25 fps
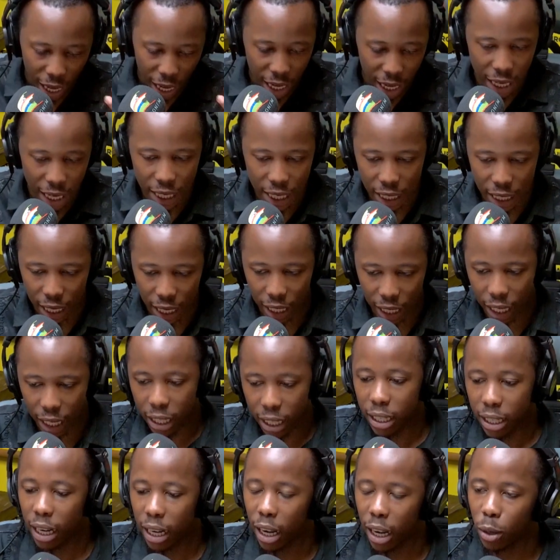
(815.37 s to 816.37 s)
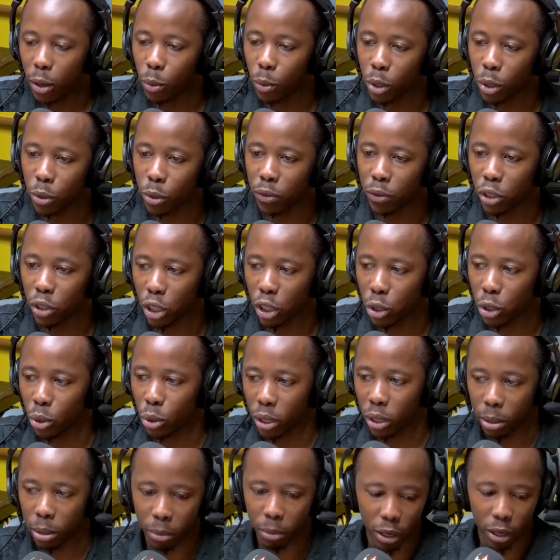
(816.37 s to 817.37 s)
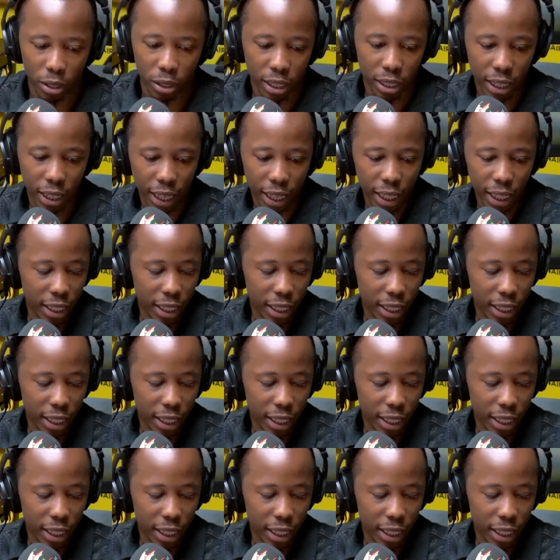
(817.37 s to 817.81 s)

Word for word: and uh, get to learn what we've just talked about.